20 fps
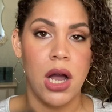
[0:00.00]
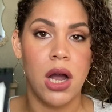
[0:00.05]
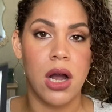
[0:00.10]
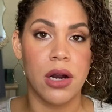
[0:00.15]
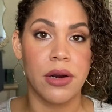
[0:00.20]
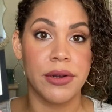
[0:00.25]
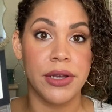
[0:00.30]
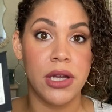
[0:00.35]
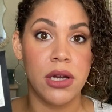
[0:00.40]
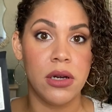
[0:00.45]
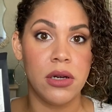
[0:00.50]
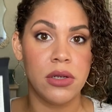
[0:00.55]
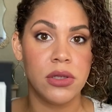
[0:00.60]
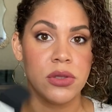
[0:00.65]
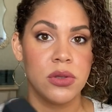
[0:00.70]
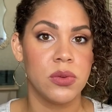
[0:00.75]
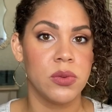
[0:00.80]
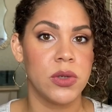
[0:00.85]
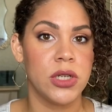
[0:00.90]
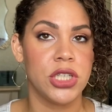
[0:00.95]

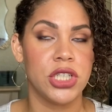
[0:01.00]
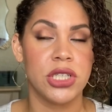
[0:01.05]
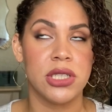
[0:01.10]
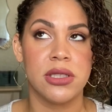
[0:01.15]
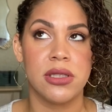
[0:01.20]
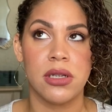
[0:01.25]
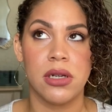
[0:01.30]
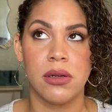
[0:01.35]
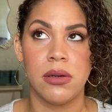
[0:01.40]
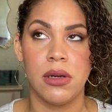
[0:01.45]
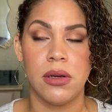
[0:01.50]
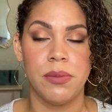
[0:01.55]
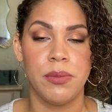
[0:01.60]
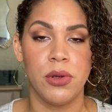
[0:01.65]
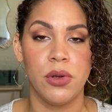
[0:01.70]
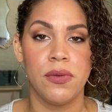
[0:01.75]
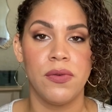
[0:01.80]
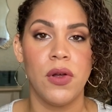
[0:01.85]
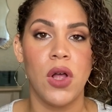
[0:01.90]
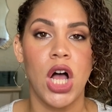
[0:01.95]
Arios, which is a
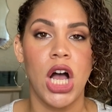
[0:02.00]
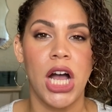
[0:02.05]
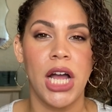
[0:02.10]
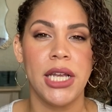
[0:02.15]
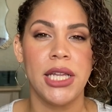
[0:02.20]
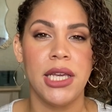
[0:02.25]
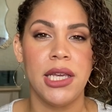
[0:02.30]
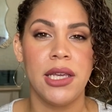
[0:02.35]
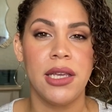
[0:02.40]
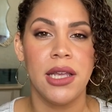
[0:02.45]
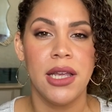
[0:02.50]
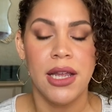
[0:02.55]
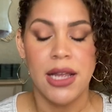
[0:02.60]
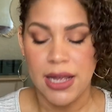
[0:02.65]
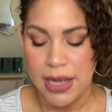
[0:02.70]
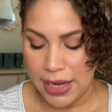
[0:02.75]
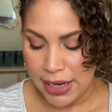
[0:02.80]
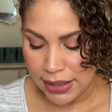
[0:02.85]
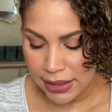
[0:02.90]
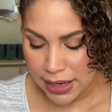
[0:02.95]
beautiful honey
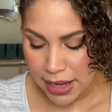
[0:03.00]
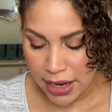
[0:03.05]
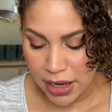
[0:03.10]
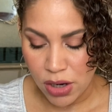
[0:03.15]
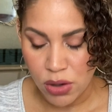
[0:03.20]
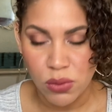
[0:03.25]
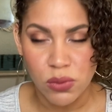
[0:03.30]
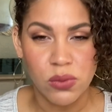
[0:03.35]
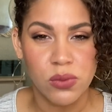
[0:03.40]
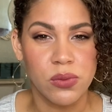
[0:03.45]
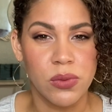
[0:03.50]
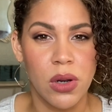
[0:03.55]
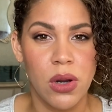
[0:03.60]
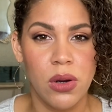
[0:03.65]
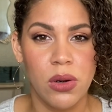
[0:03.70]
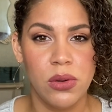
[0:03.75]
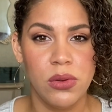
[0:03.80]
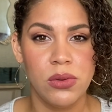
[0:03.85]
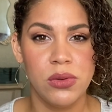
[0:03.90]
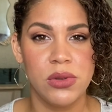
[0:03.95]
and like
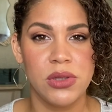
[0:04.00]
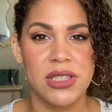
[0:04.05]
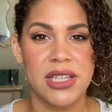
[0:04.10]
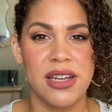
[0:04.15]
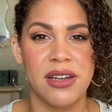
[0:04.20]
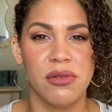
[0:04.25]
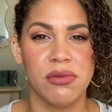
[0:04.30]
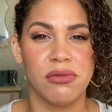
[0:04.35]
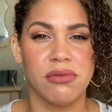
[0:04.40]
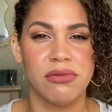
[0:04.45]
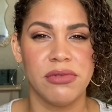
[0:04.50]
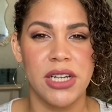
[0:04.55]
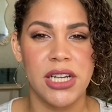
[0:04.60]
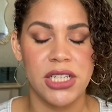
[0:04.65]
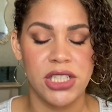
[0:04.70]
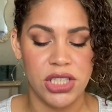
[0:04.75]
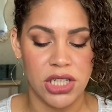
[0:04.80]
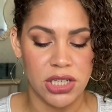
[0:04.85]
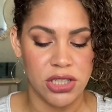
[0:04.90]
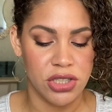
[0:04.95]
rose and
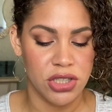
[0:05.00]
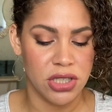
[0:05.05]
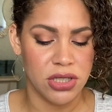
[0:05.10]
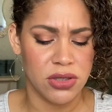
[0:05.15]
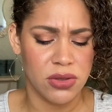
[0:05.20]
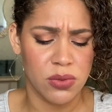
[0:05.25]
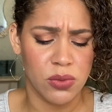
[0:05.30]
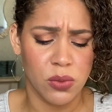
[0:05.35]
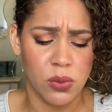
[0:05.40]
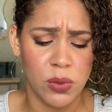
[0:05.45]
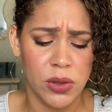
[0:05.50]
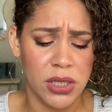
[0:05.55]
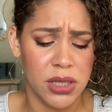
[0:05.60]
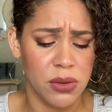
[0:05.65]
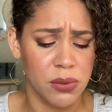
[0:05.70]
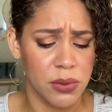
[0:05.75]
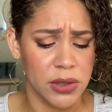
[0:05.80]
rich and just really,